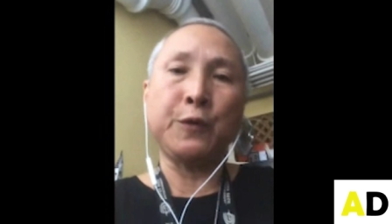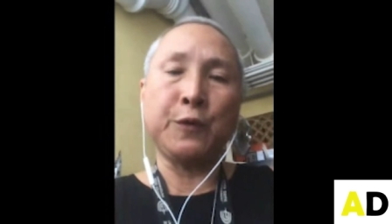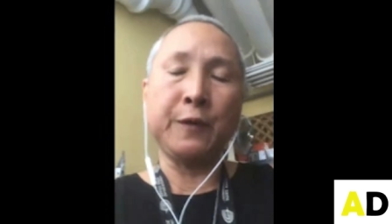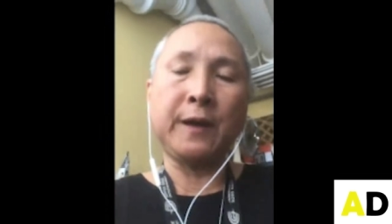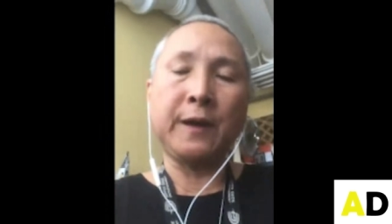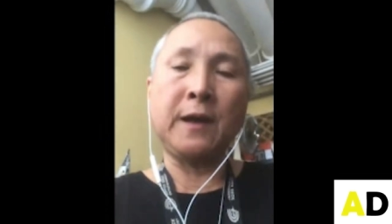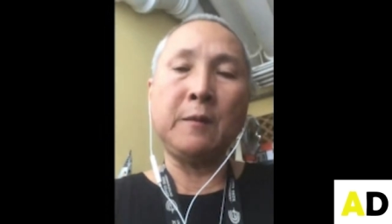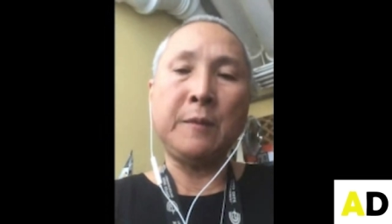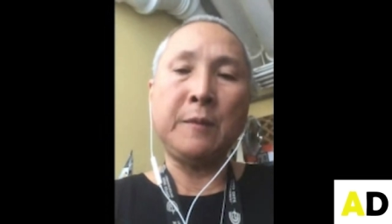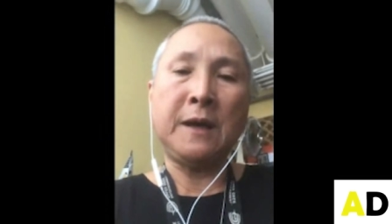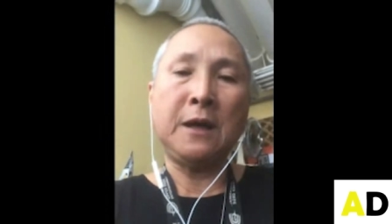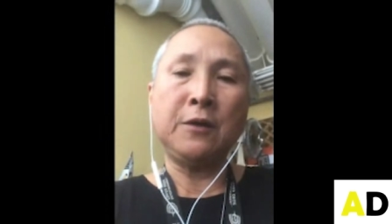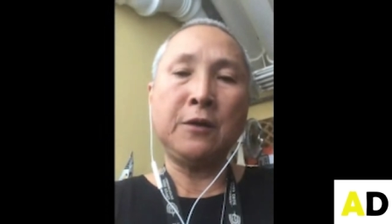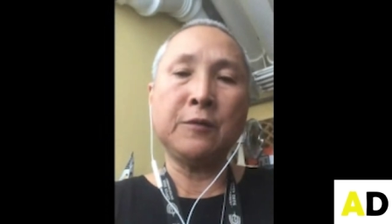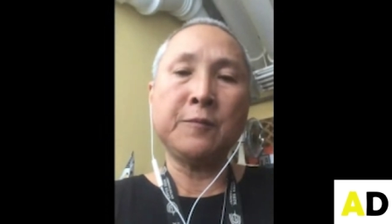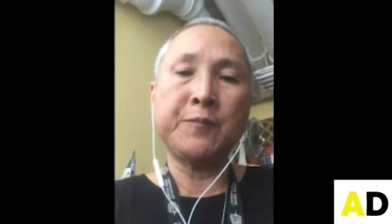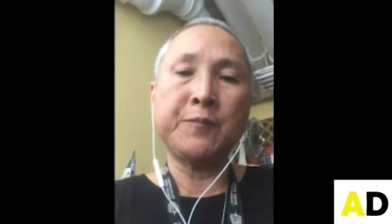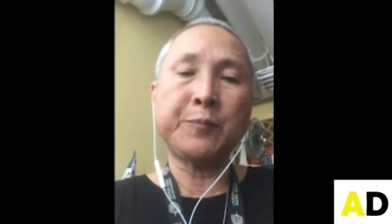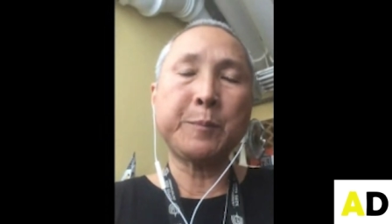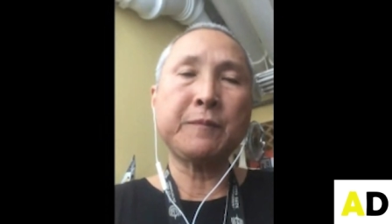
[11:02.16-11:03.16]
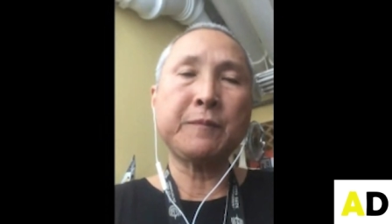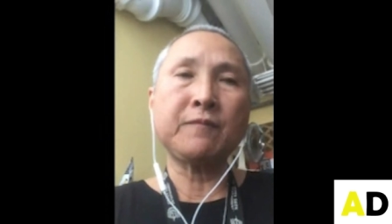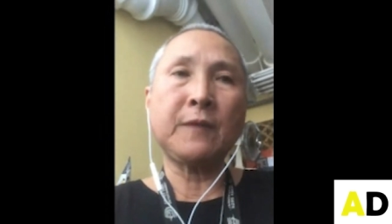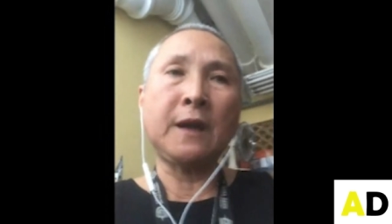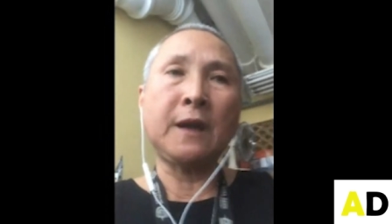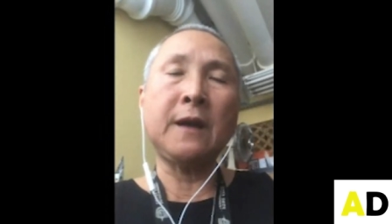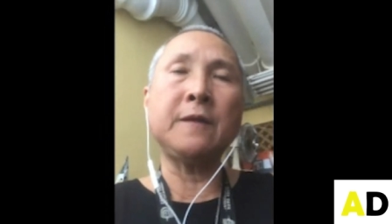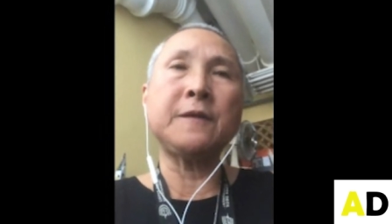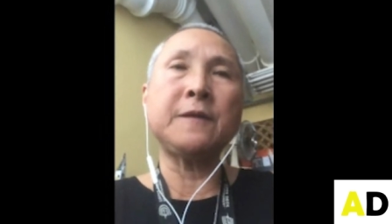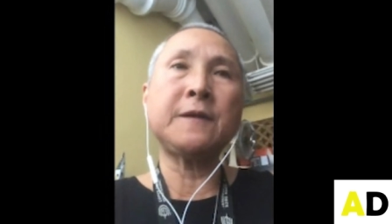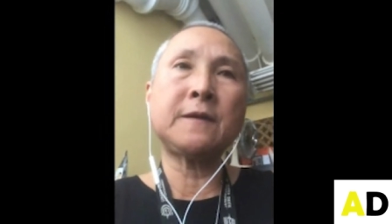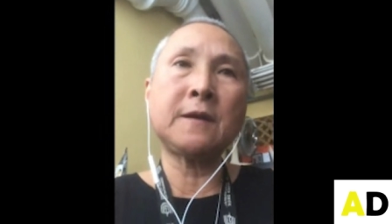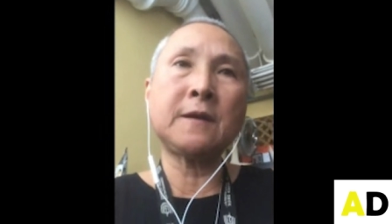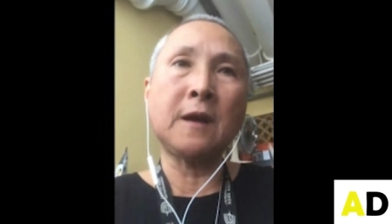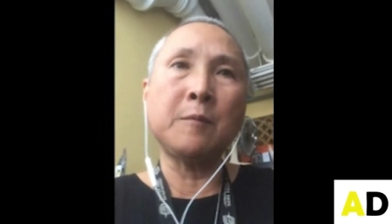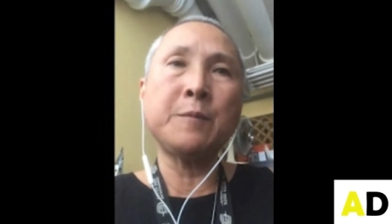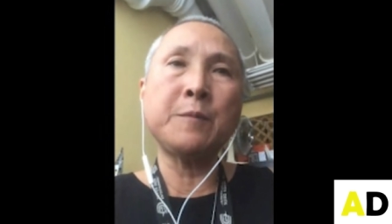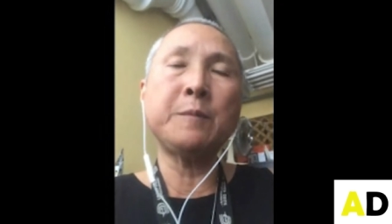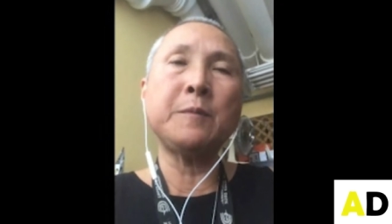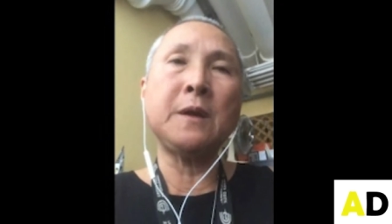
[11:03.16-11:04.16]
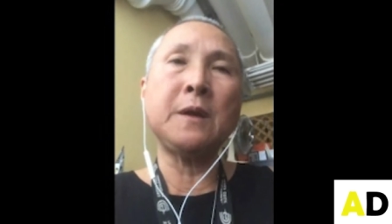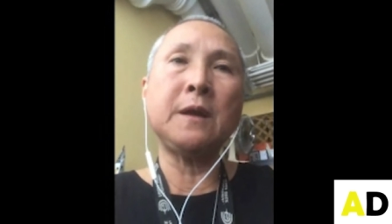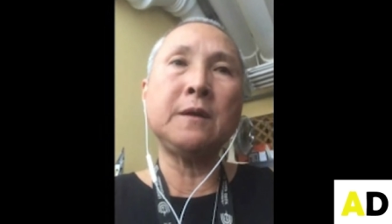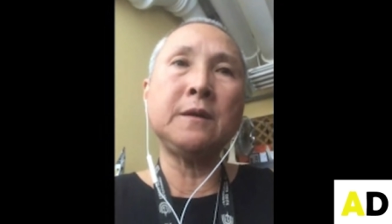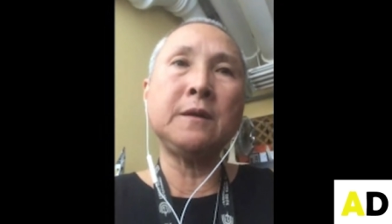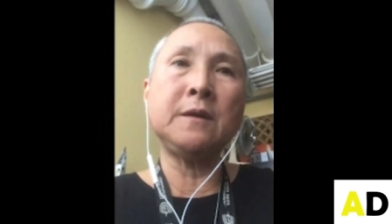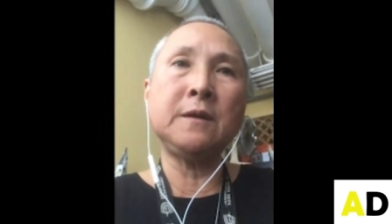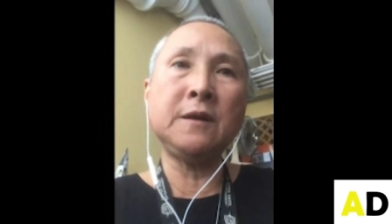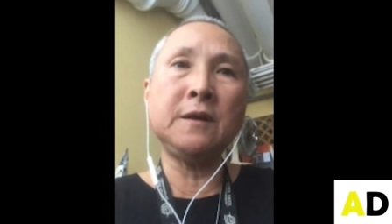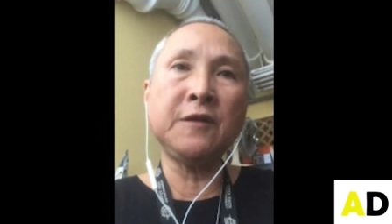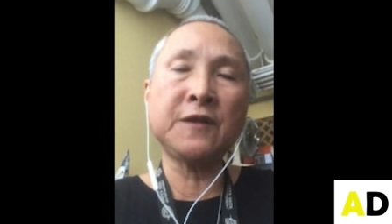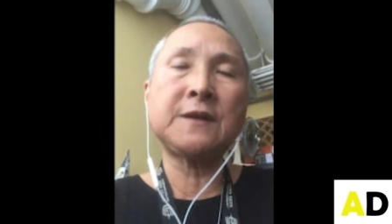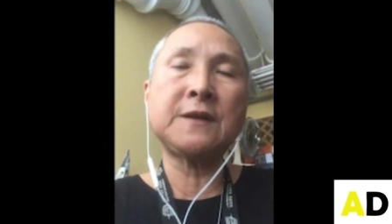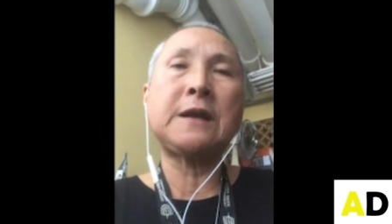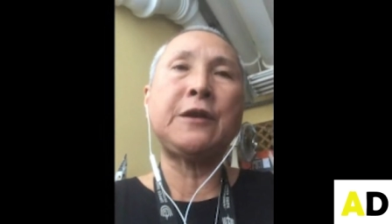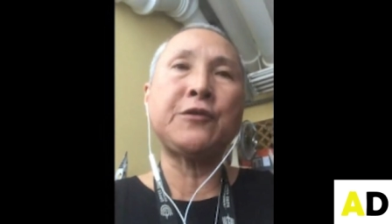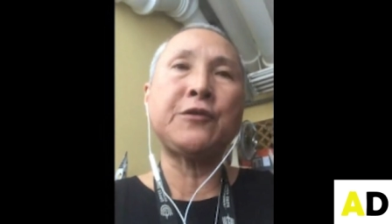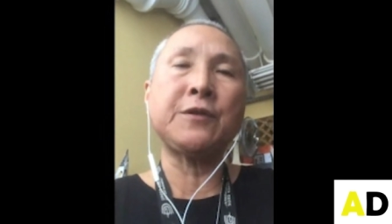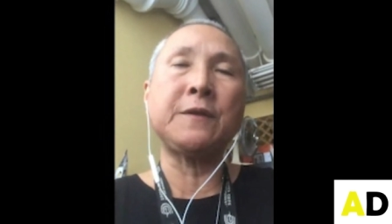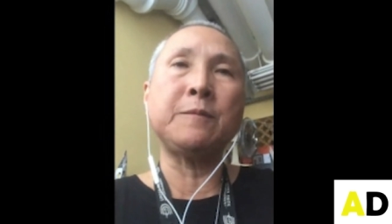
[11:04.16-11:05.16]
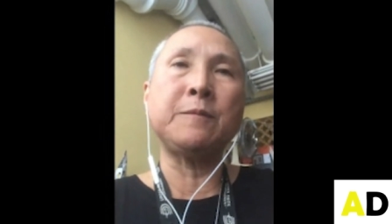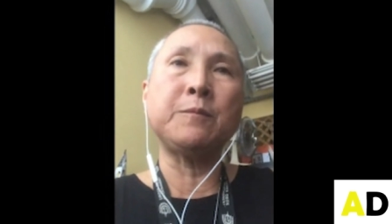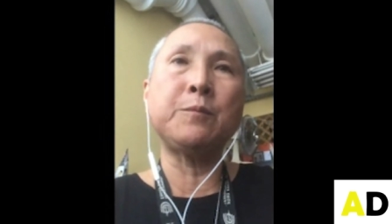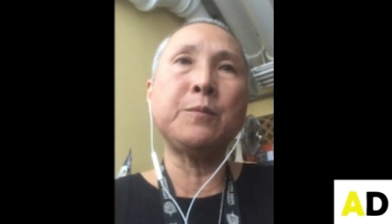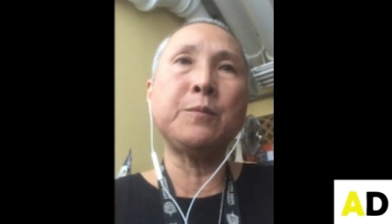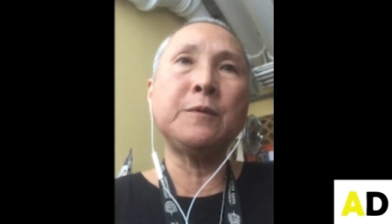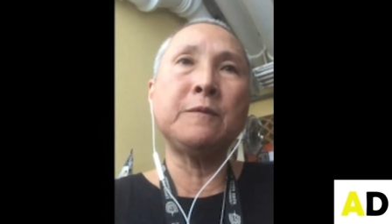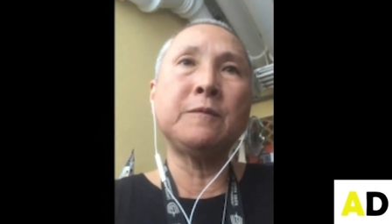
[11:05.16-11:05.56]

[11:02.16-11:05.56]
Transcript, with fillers: came out, and some East Asian